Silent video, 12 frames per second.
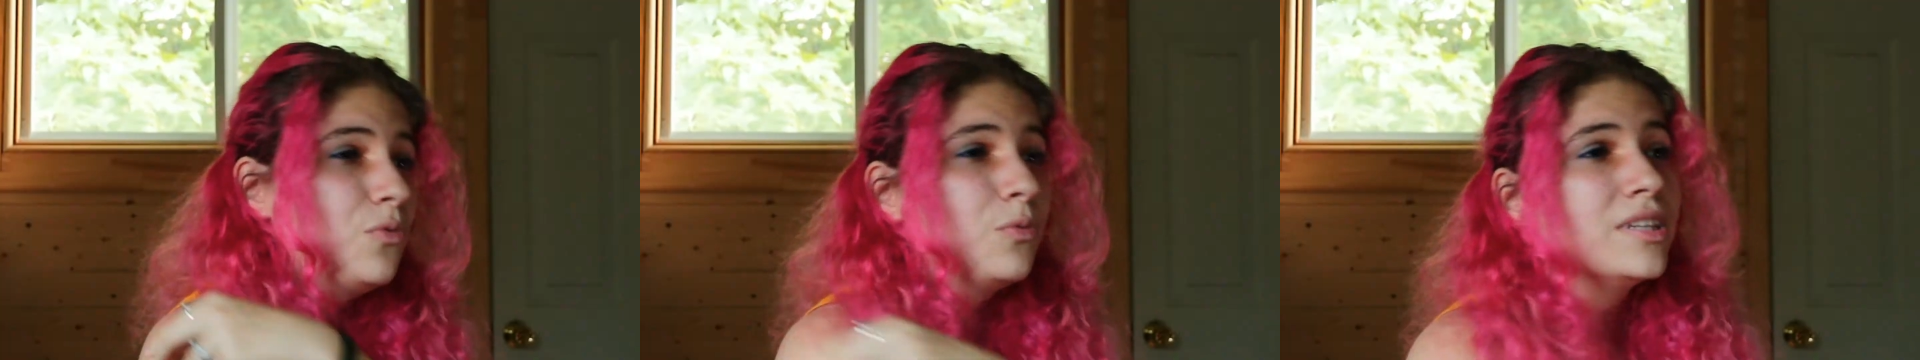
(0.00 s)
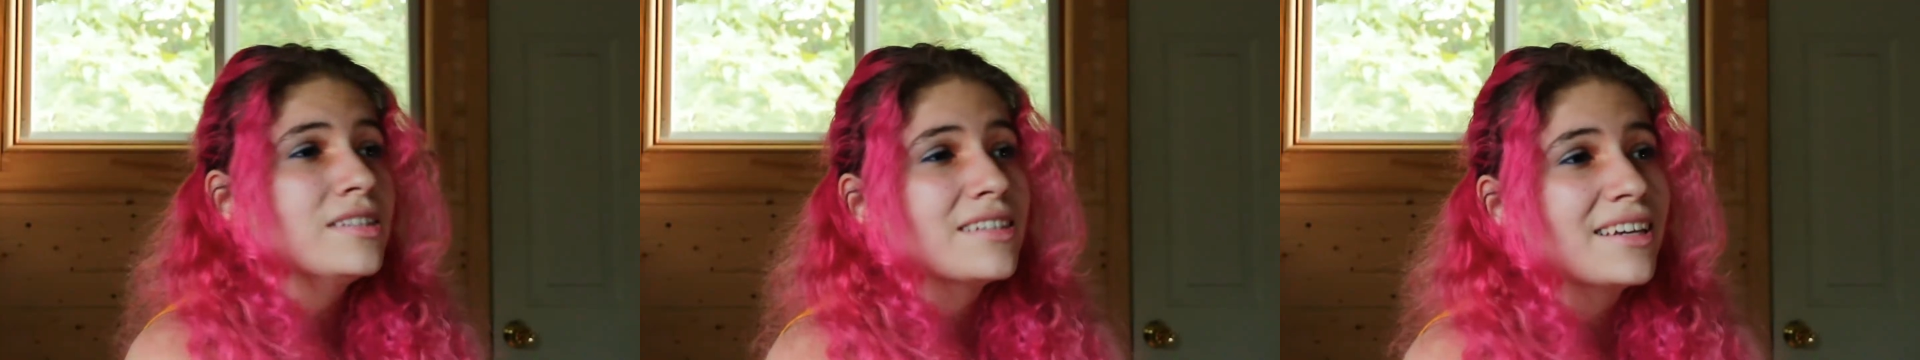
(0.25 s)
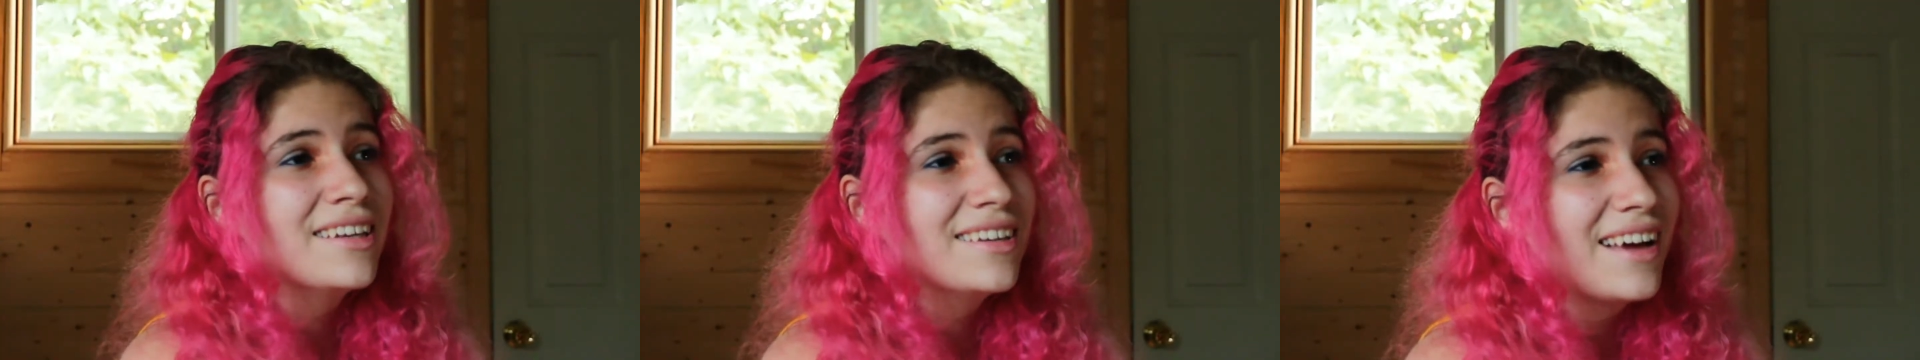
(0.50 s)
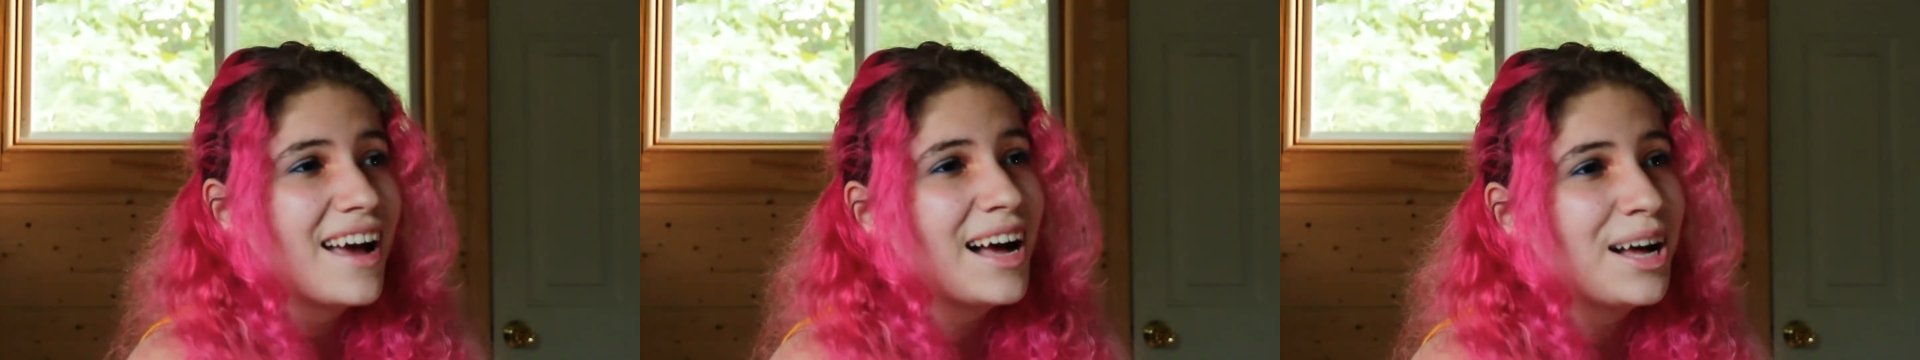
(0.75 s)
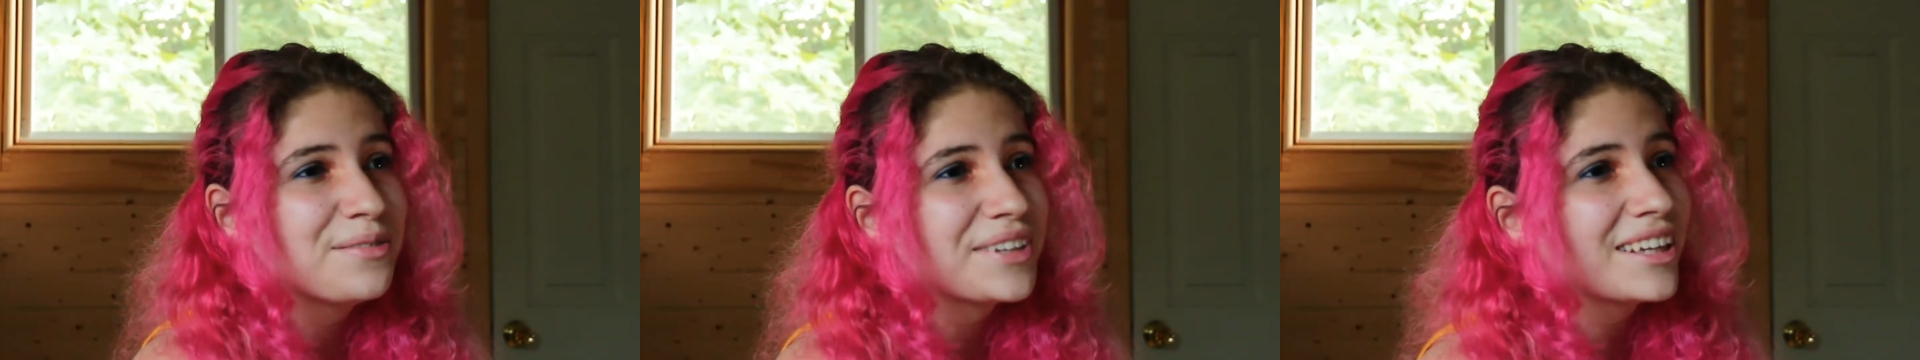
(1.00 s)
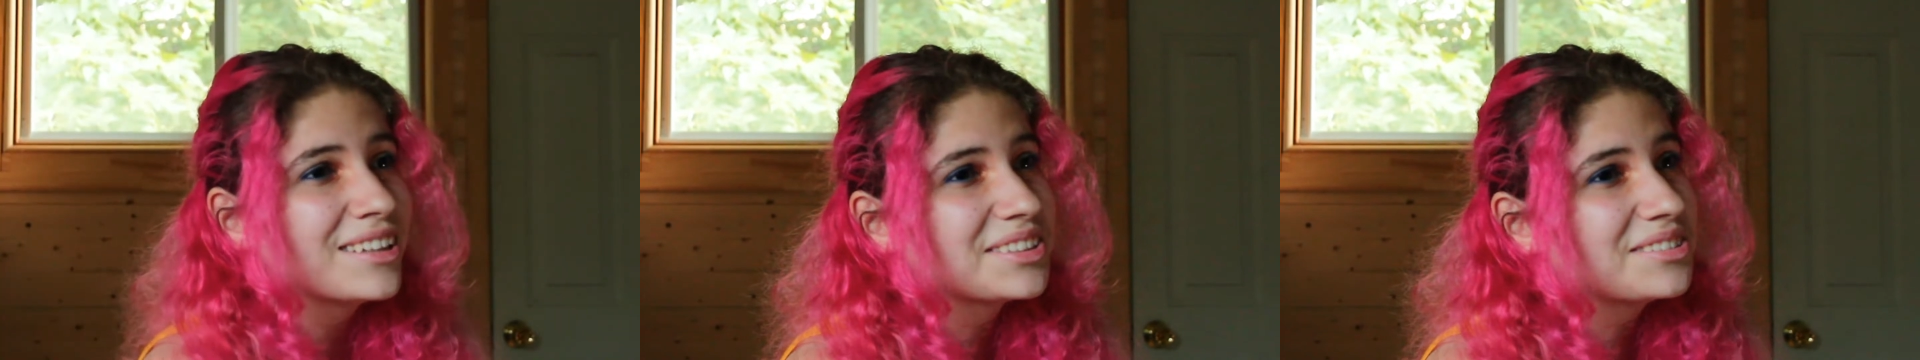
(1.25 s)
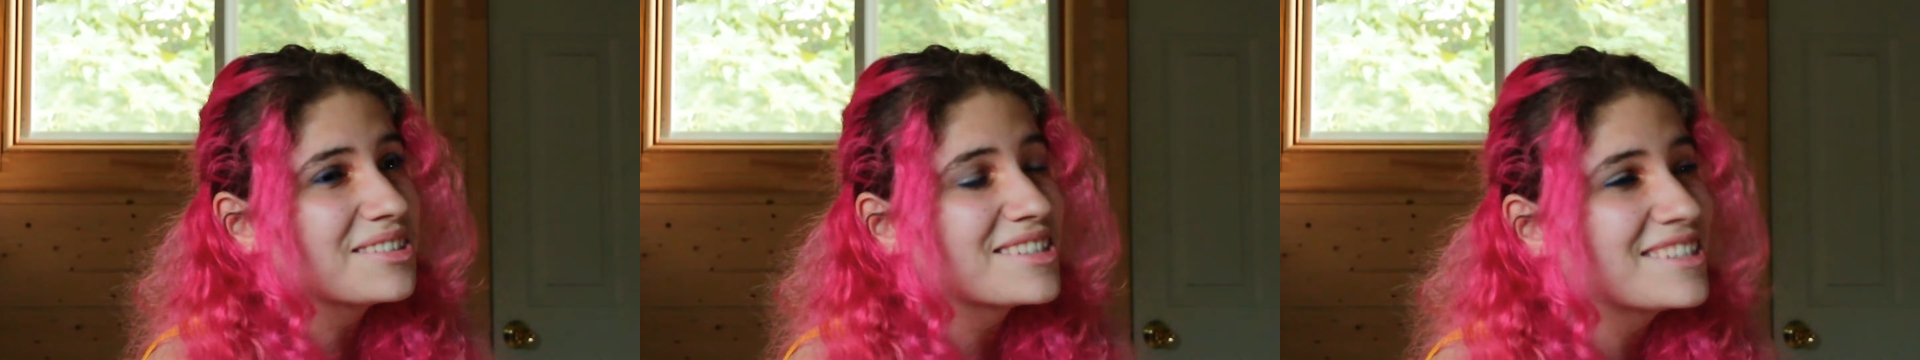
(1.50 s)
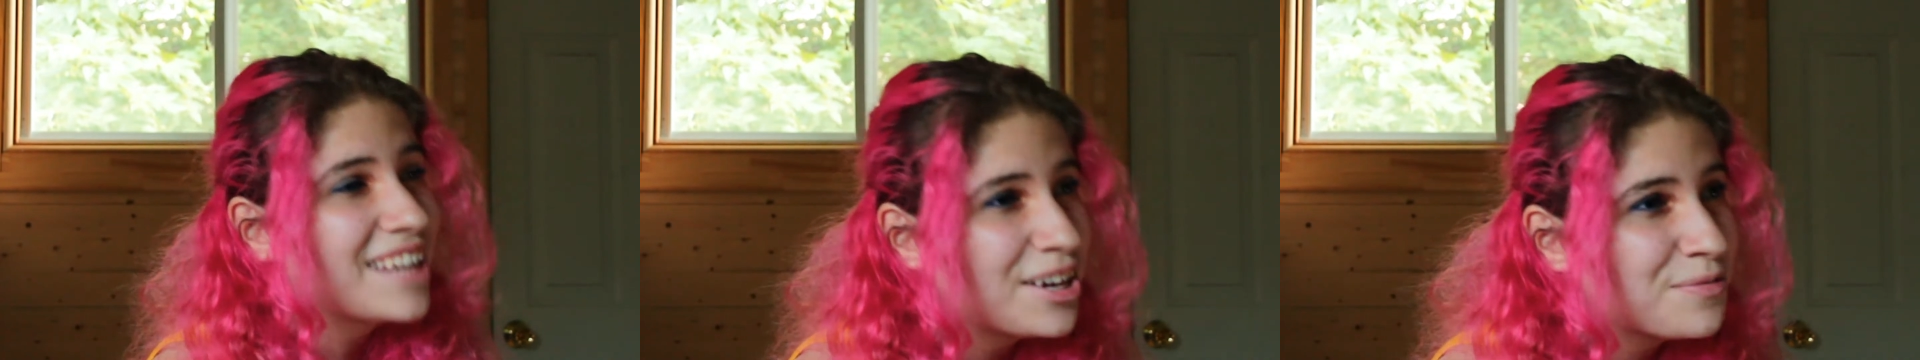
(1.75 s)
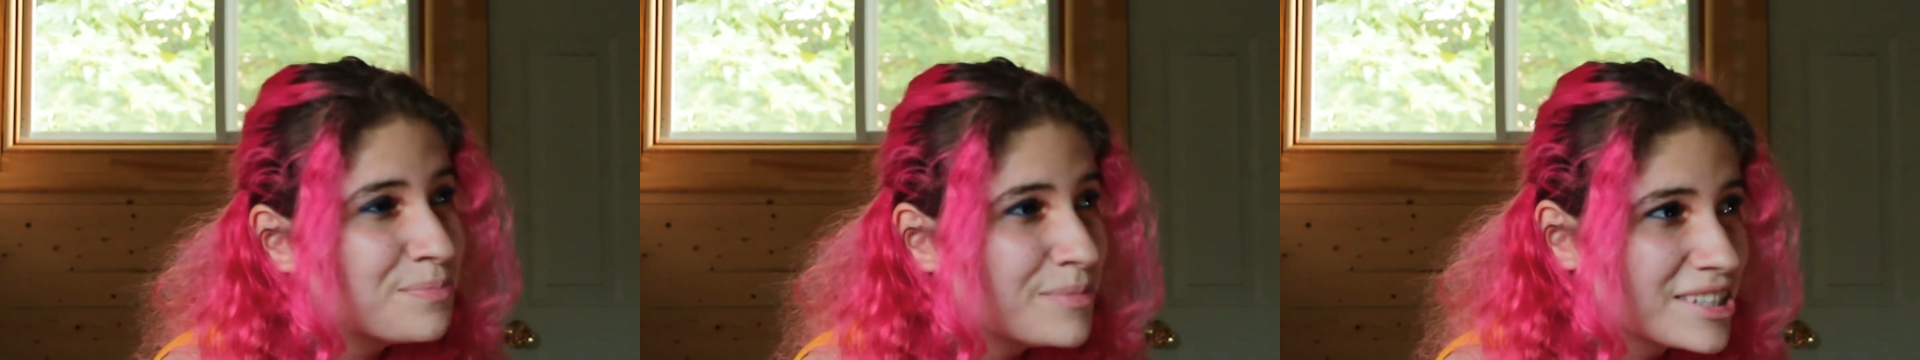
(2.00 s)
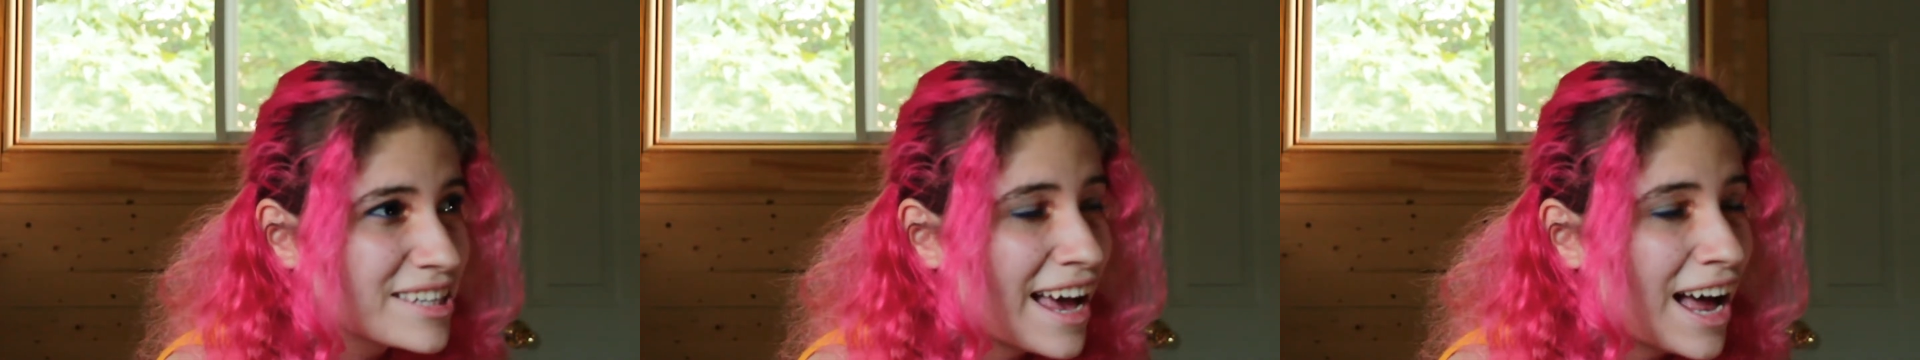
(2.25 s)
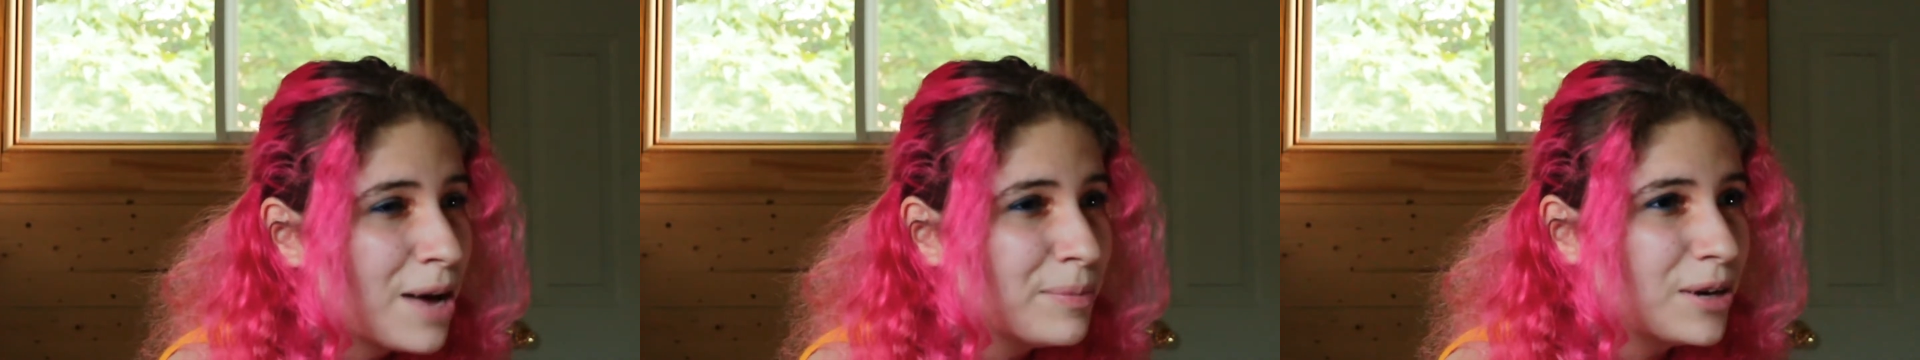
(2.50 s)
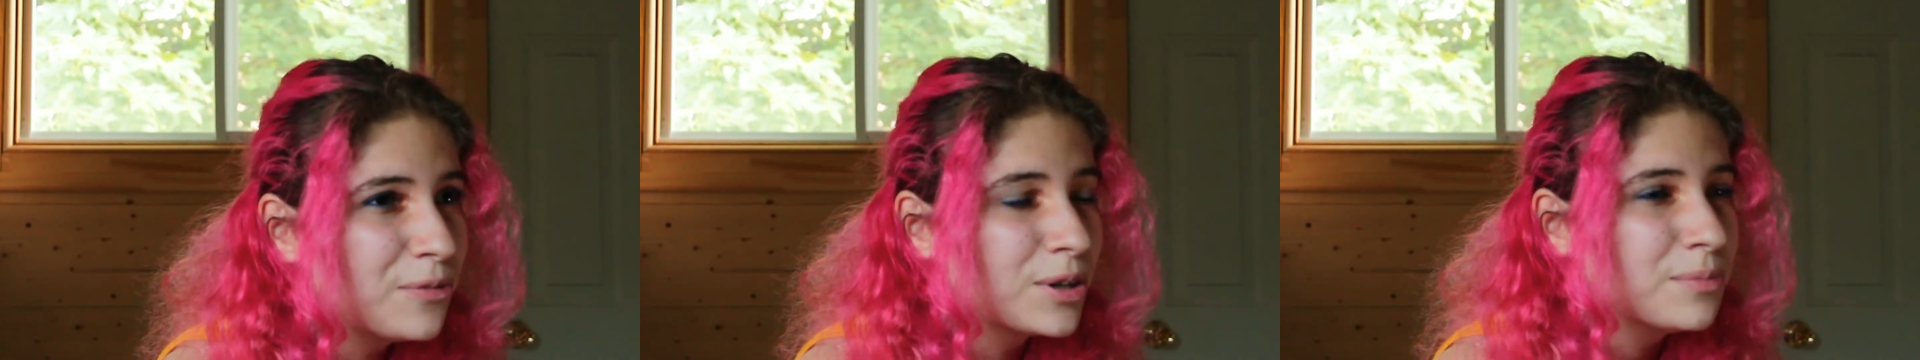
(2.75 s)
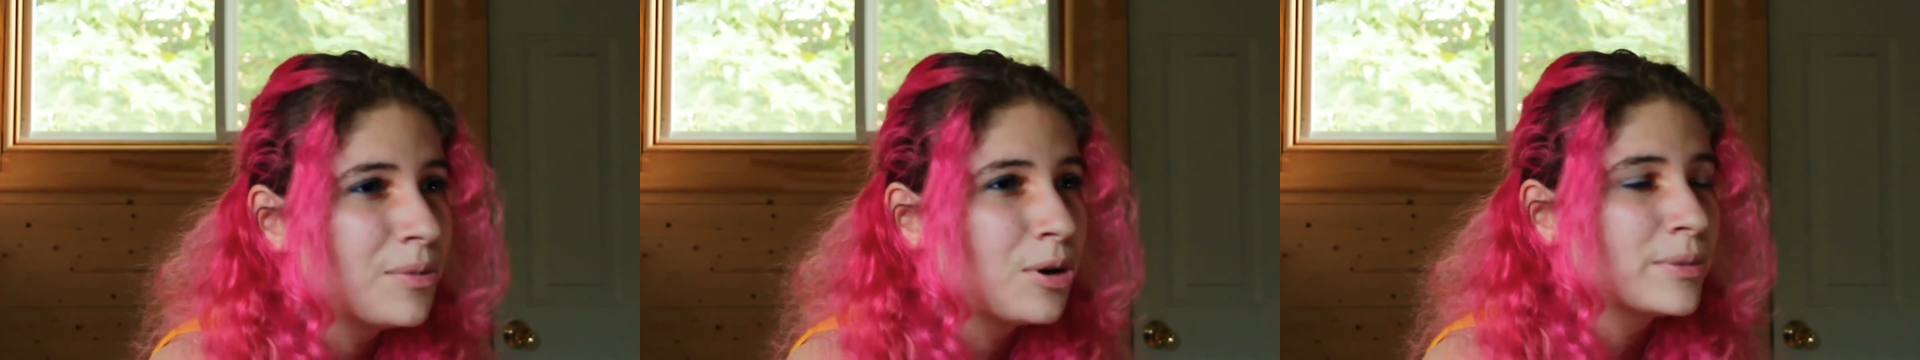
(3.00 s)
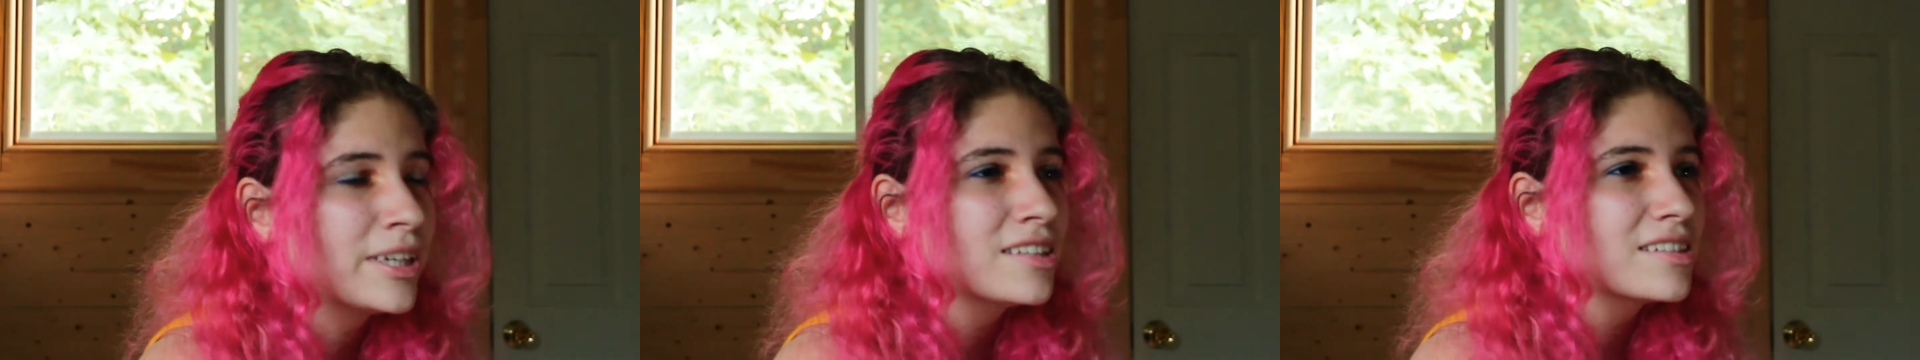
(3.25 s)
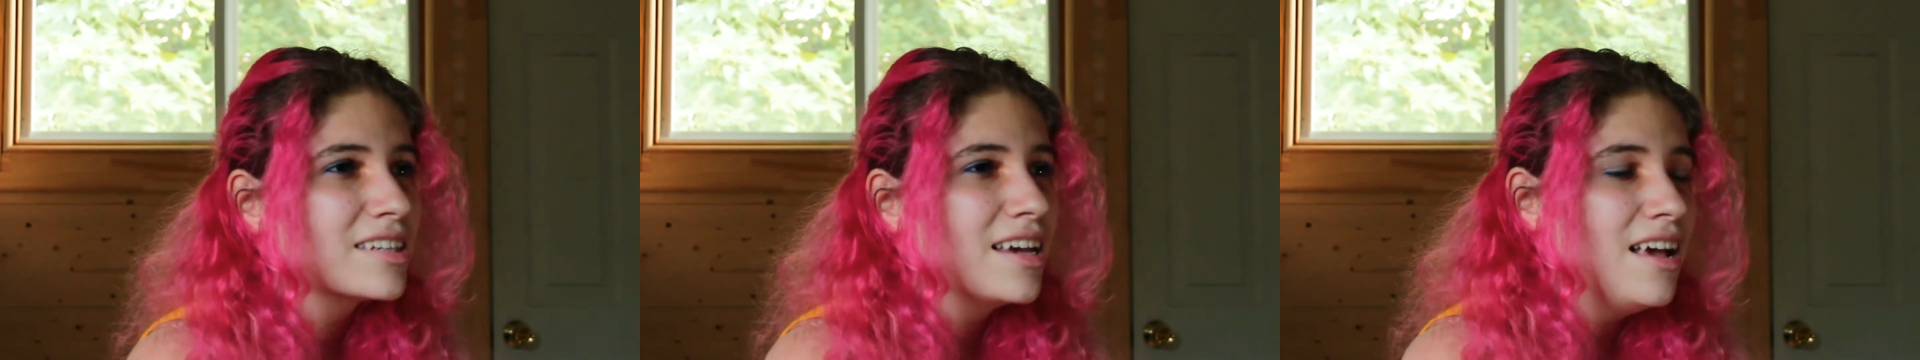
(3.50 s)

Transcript: We did have a little set mishap at one moment.